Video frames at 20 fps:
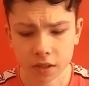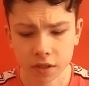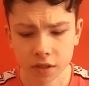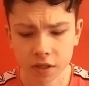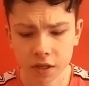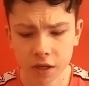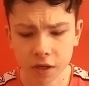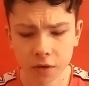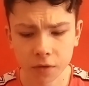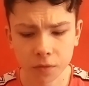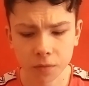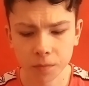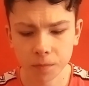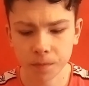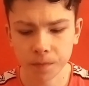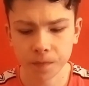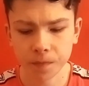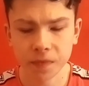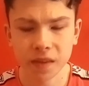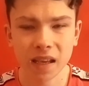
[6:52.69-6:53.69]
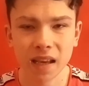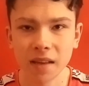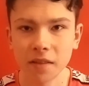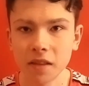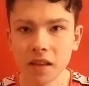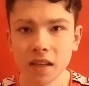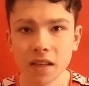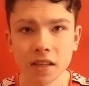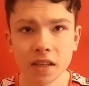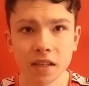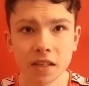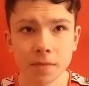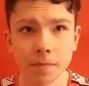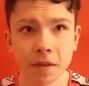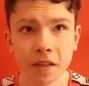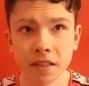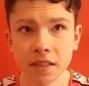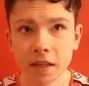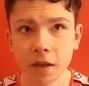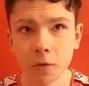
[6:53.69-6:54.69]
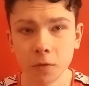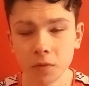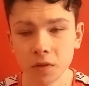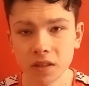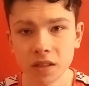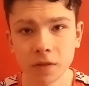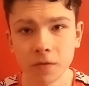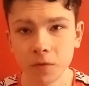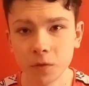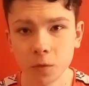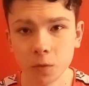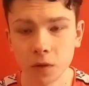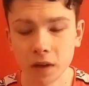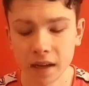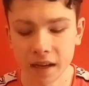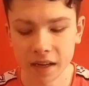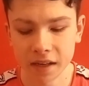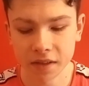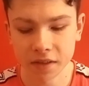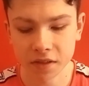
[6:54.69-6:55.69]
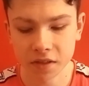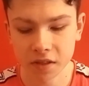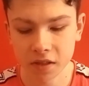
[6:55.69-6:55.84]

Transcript: So yeah, he's been dealt a difficult hand.